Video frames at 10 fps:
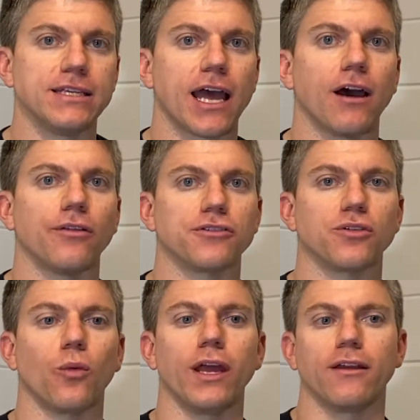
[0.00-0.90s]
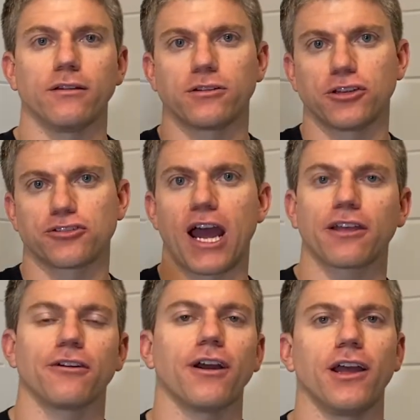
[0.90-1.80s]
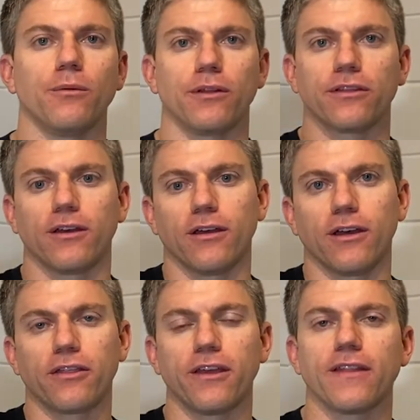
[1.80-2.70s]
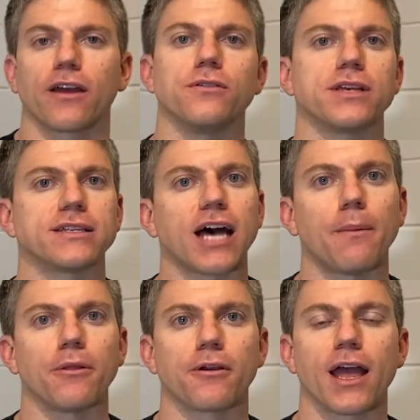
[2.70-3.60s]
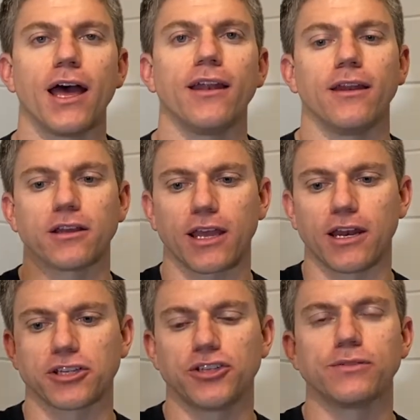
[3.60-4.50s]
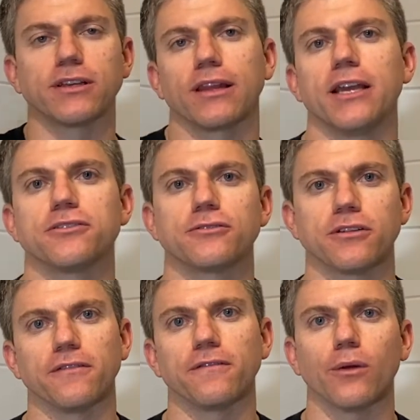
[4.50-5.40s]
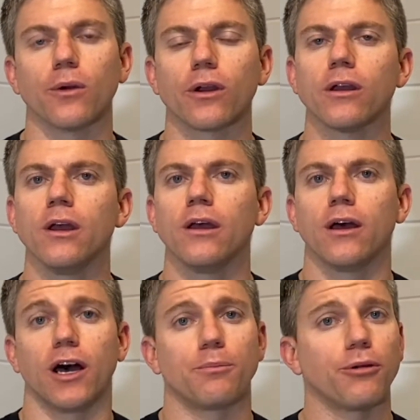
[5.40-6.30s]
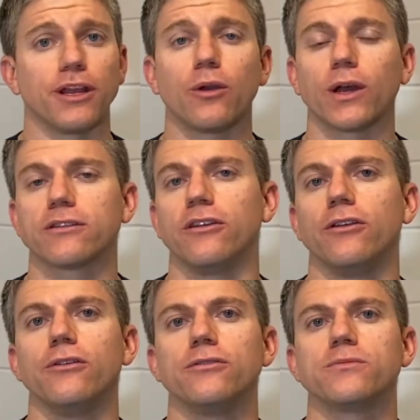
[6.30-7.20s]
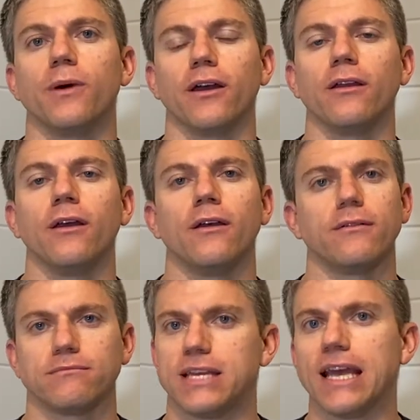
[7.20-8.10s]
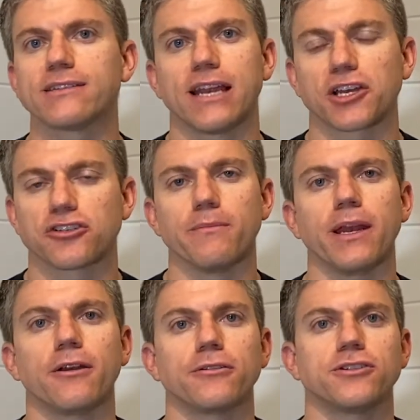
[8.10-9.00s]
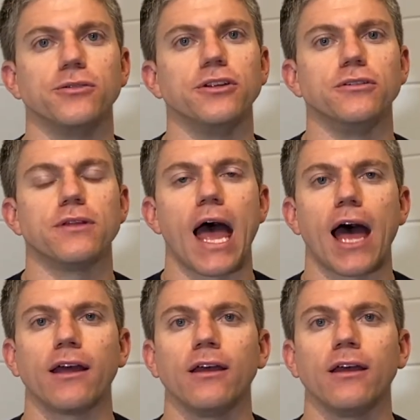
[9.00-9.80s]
down. There's a way to track their height with a thing that goes on top of their head, and it kind of shoots a laser to the floor. Pretty quick to use, but takes an extra minute or two to do that.